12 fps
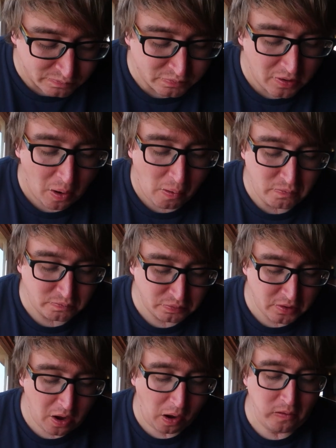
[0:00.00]

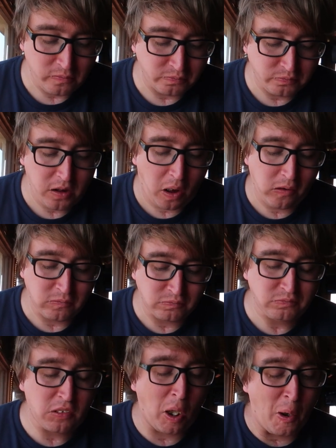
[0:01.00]
And how
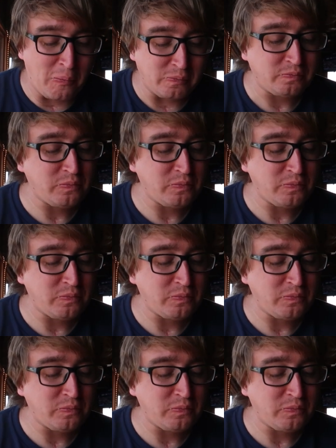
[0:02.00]
is that?